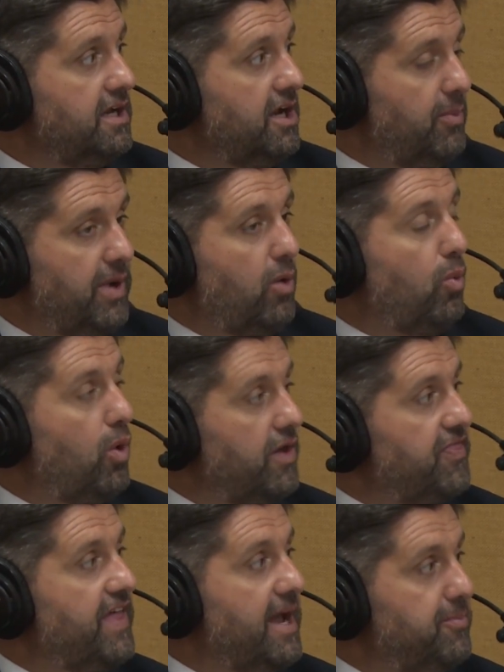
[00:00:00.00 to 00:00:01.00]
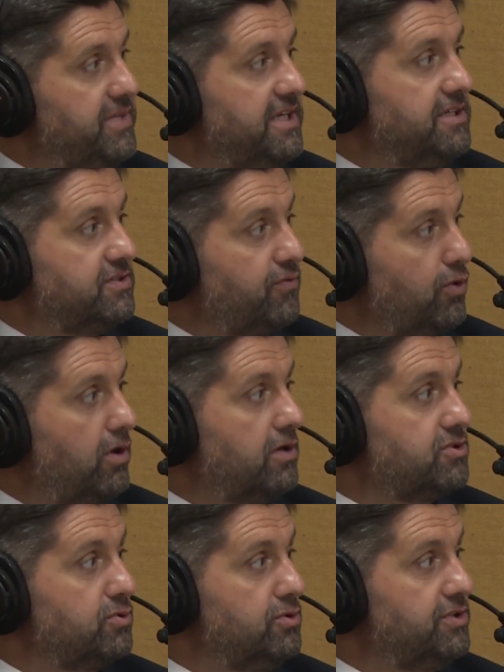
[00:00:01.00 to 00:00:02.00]
about what that means for our
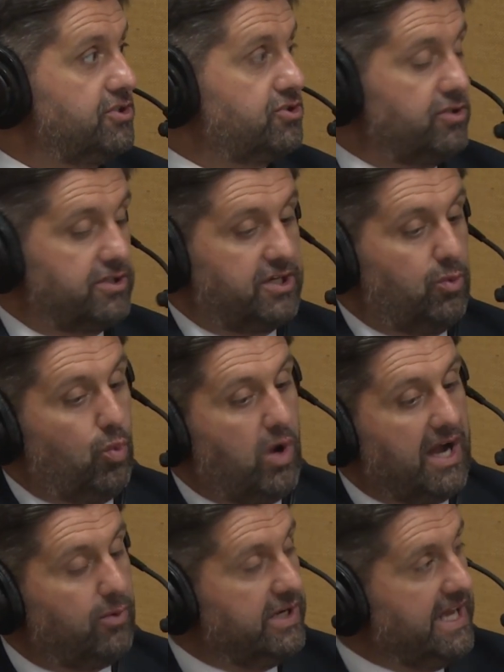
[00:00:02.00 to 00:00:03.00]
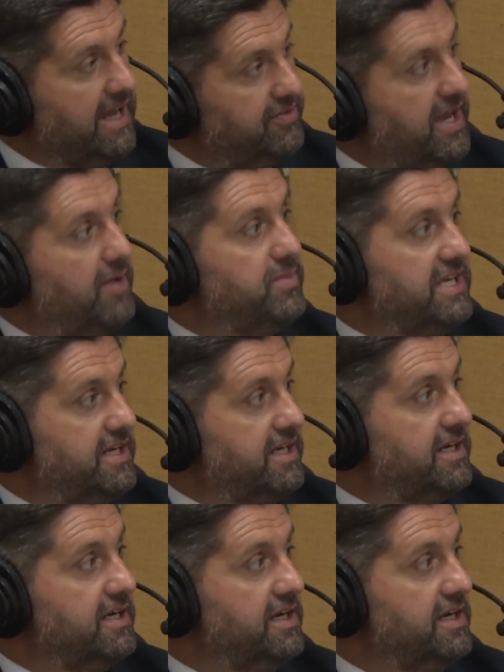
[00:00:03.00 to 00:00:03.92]
school district and why we had that meeting